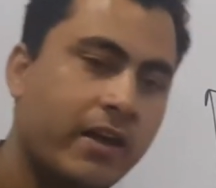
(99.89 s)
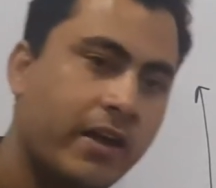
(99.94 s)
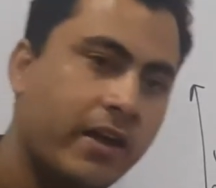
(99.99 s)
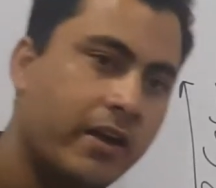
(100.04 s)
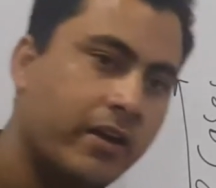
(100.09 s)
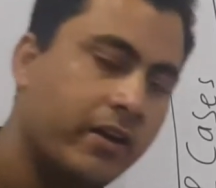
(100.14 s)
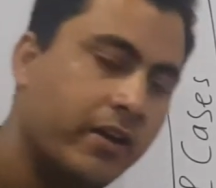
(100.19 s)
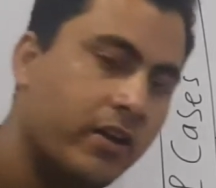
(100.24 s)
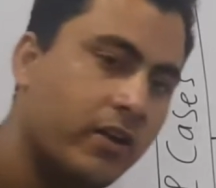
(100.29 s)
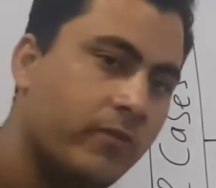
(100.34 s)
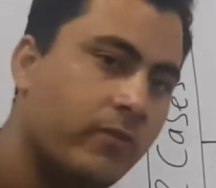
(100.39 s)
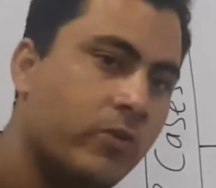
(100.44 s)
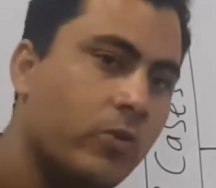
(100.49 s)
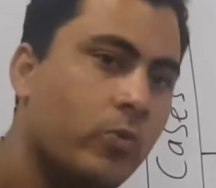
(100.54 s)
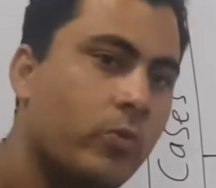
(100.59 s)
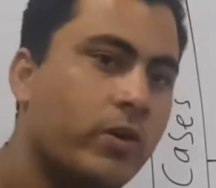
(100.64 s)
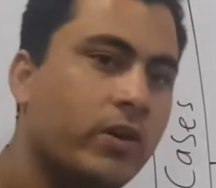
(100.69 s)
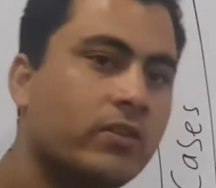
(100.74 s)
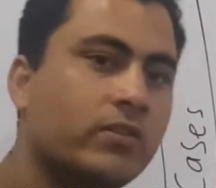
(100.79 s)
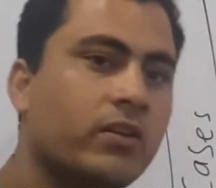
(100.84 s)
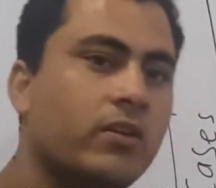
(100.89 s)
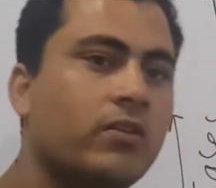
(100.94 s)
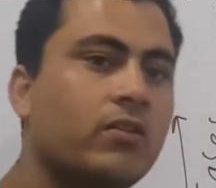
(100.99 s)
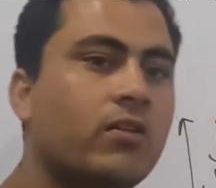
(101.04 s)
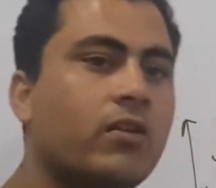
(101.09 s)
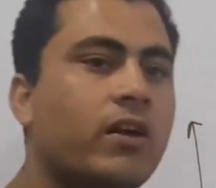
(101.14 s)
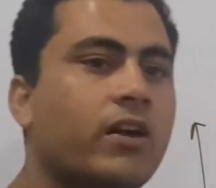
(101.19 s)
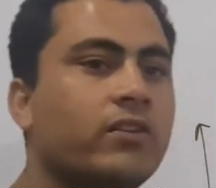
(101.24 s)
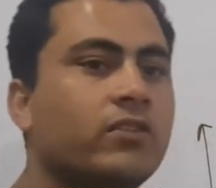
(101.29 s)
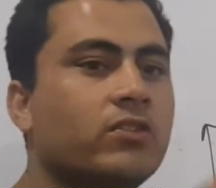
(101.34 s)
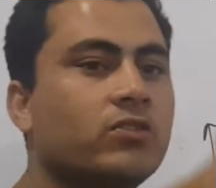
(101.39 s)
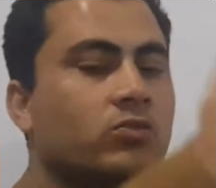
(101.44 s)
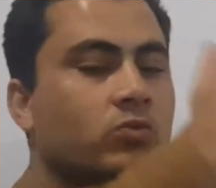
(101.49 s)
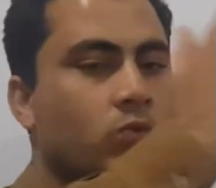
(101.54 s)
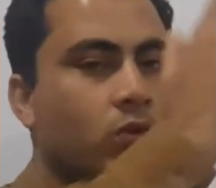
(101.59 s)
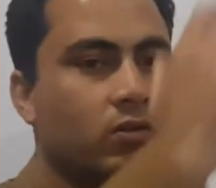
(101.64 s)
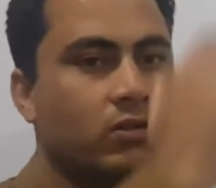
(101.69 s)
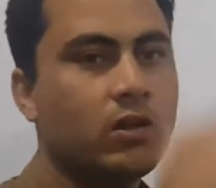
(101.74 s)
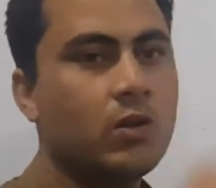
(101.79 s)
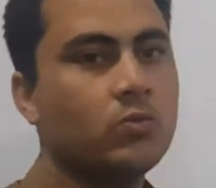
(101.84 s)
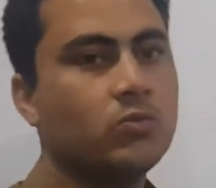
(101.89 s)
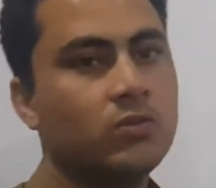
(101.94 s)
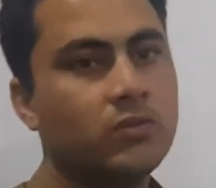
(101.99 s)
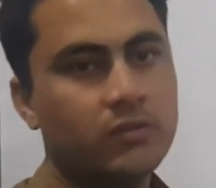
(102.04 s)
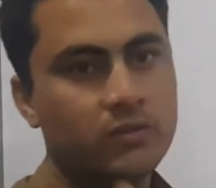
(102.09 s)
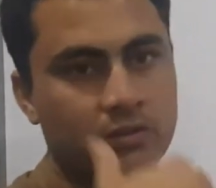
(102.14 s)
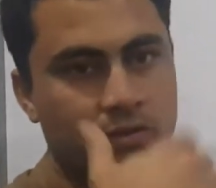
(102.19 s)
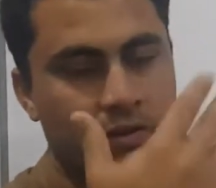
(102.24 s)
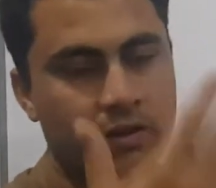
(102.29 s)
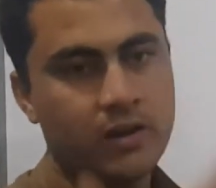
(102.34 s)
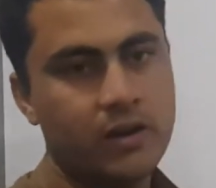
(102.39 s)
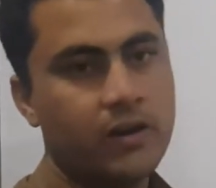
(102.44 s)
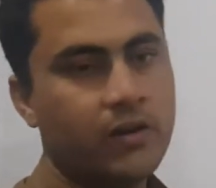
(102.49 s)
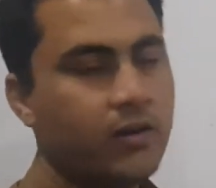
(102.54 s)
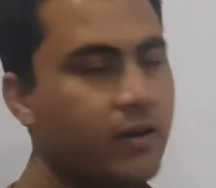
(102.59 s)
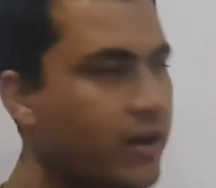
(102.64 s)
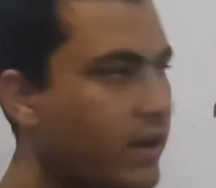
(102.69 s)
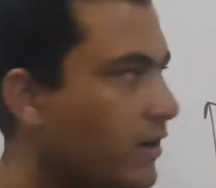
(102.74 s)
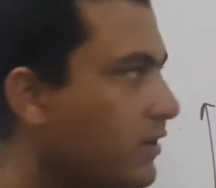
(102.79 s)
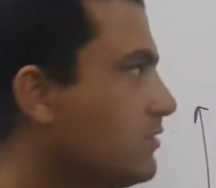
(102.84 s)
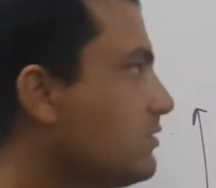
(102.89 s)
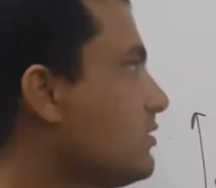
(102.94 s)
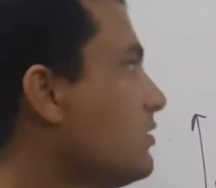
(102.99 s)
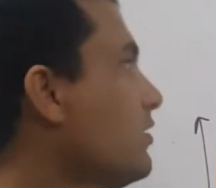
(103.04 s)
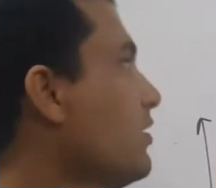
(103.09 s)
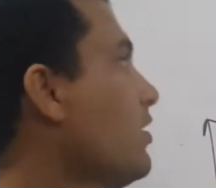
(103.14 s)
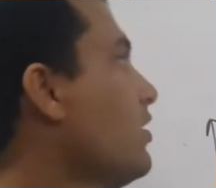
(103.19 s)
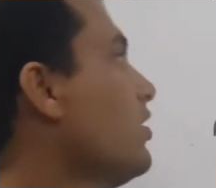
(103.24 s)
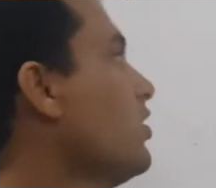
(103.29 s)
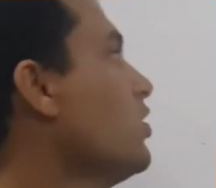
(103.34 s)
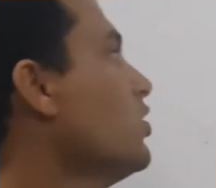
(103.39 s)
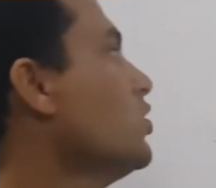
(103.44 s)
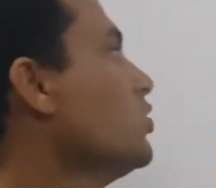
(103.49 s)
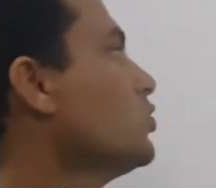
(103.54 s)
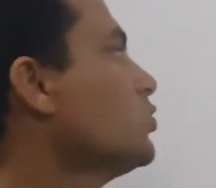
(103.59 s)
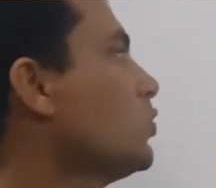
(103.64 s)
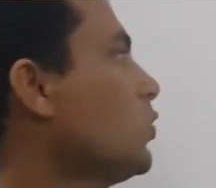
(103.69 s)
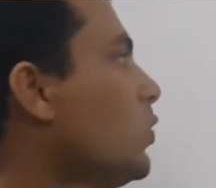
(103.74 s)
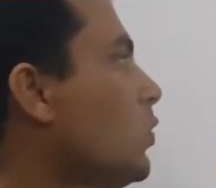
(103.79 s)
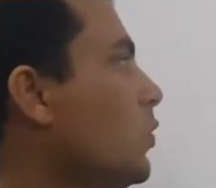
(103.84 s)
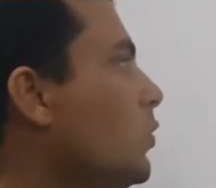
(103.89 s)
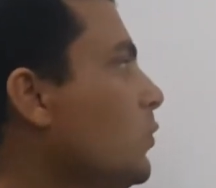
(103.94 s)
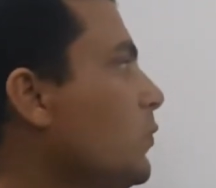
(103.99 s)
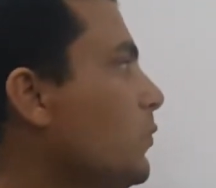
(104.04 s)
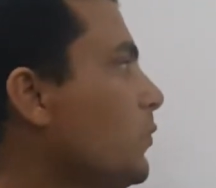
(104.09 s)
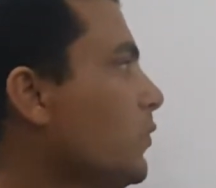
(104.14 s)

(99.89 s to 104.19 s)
and in a few weeks it rises to 1,000 and lakhs. So